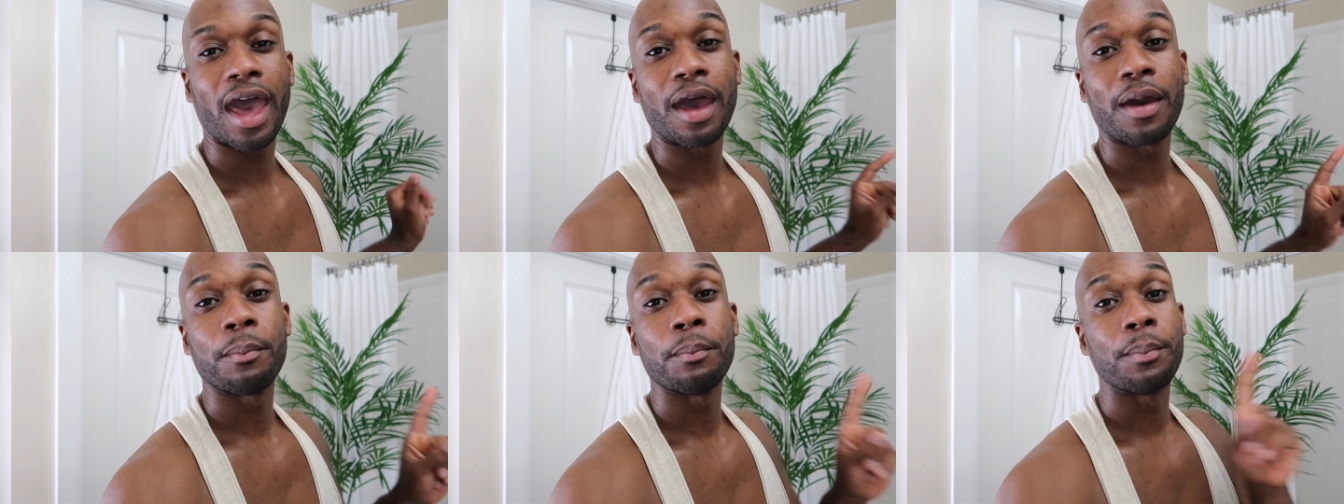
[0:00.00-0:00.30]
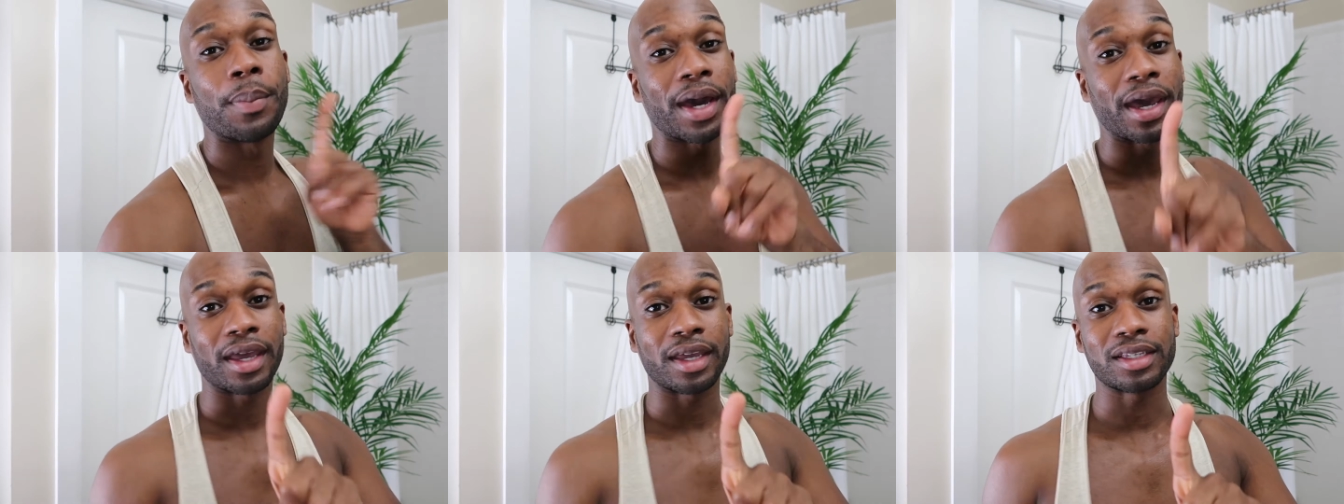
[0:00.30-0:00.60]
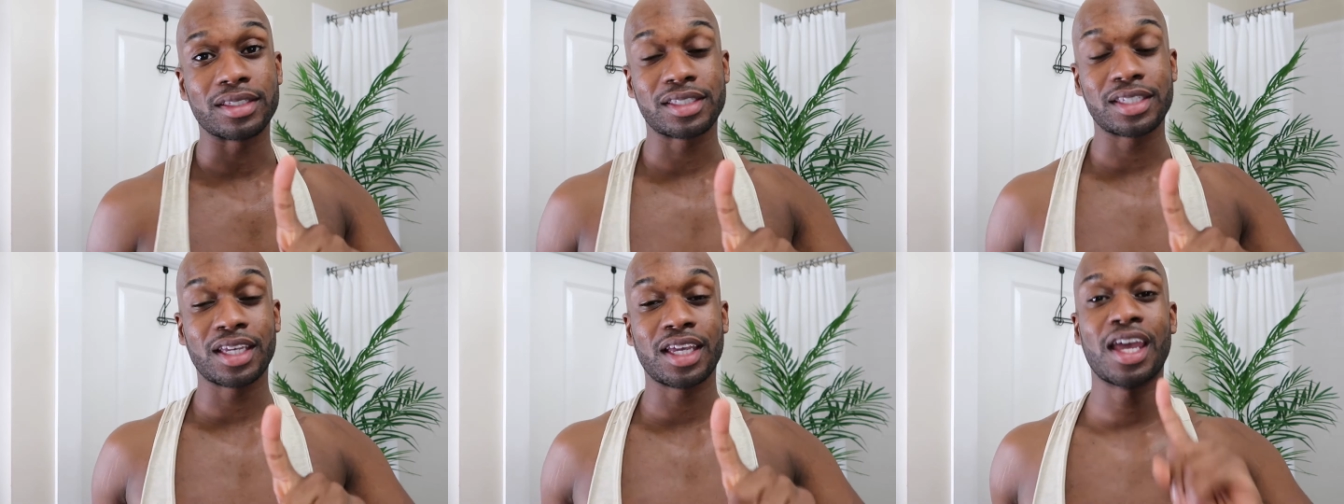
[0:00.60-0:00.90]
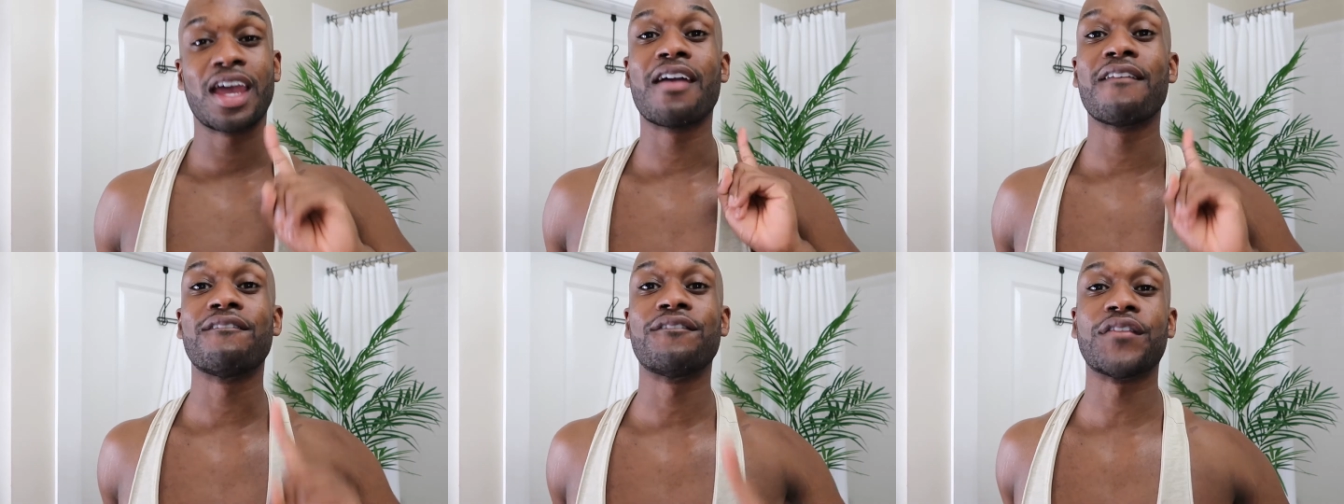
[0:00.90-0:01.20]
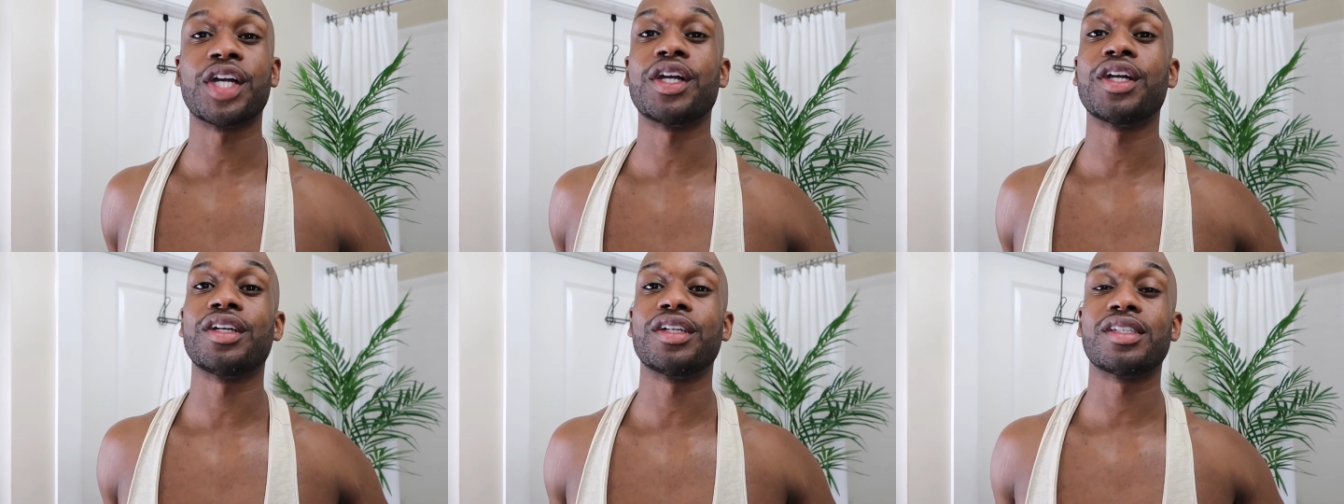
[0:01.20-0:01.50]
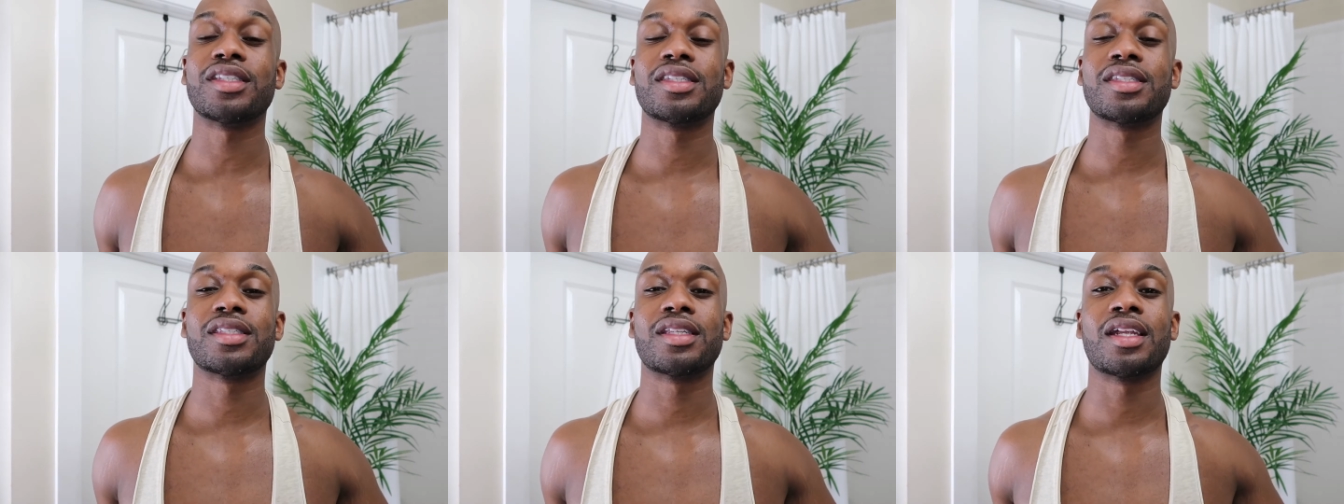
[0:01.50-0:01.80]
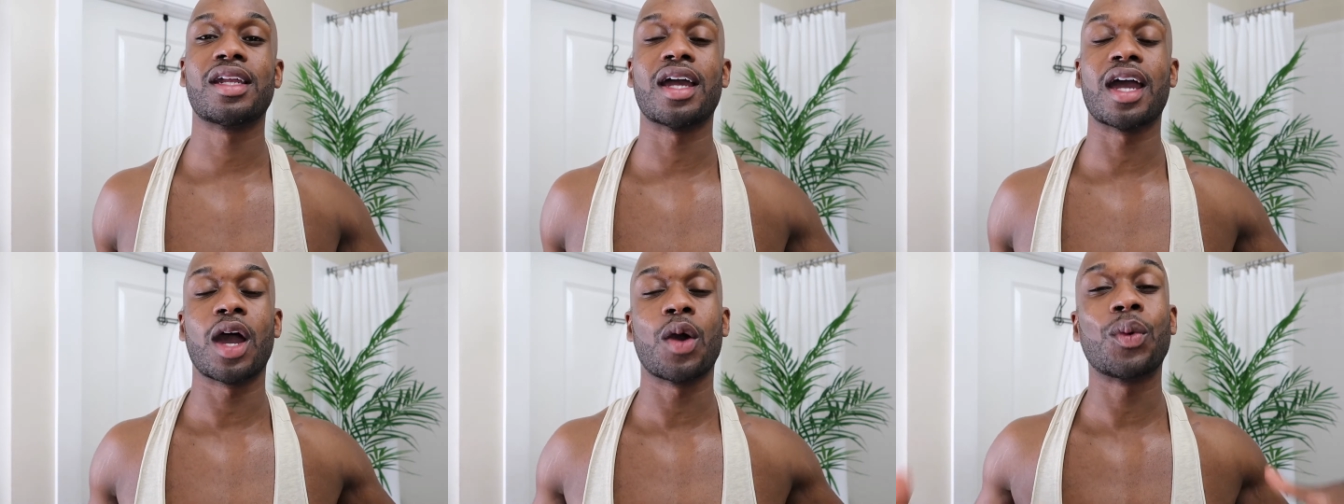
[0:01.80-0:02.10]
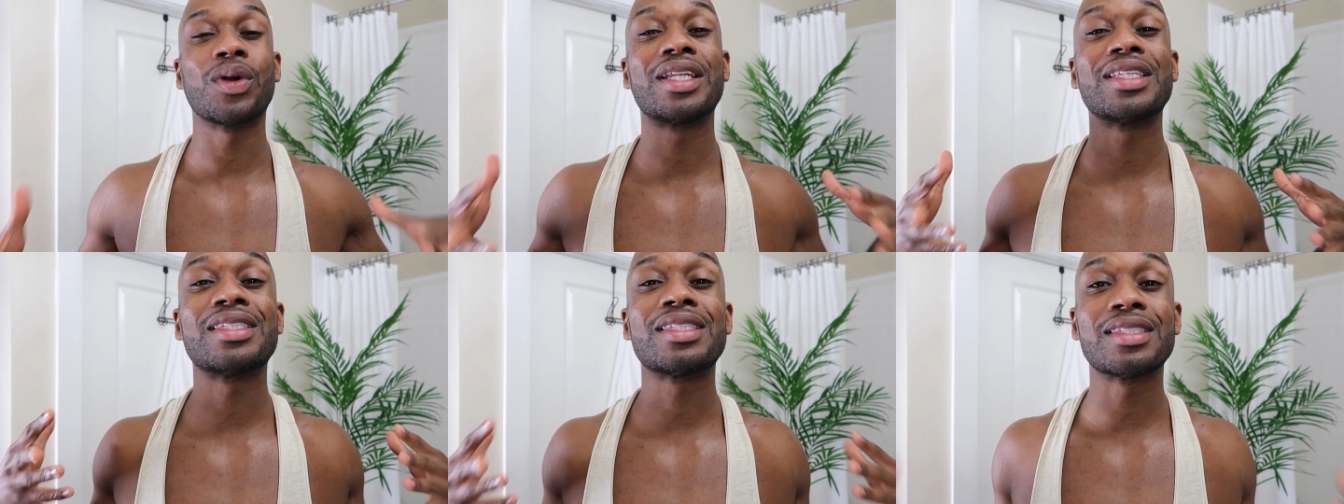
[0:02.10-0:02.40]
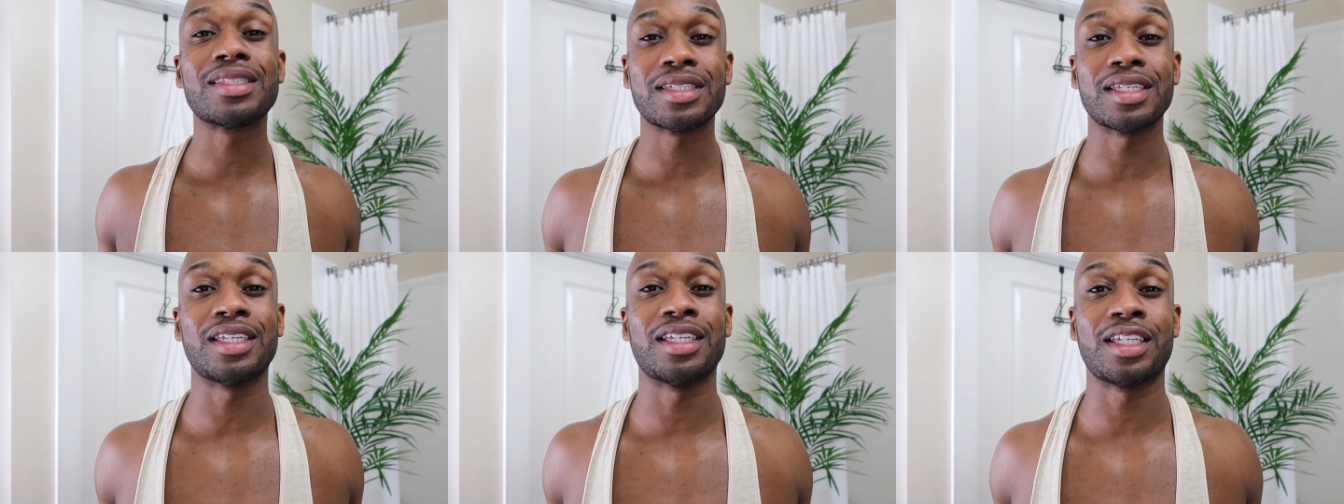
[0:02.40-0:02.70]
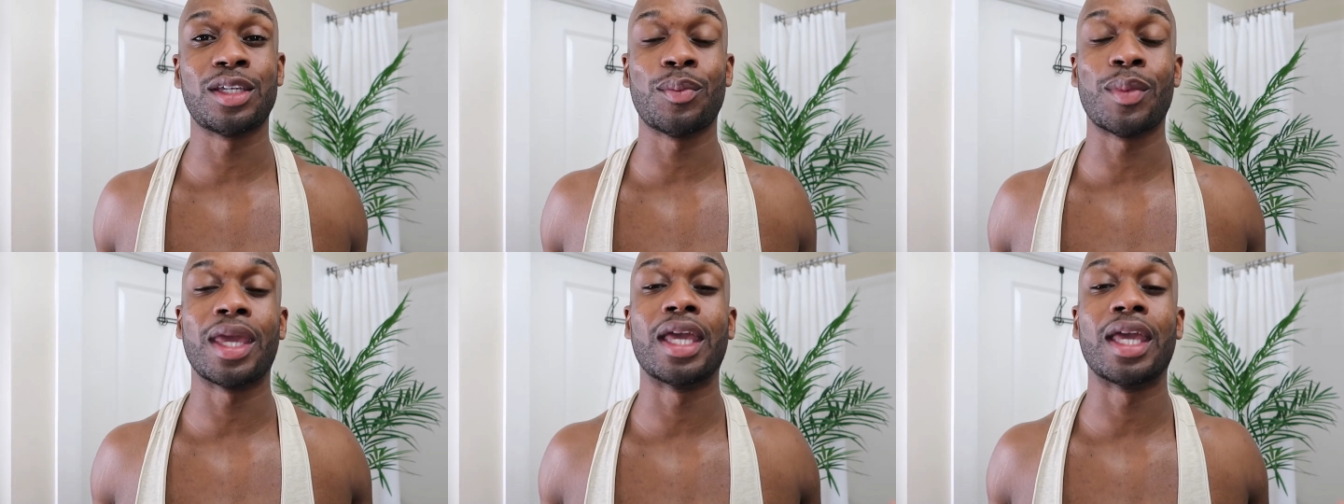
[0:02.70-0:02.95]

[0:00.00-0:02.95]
But first, I wanna steam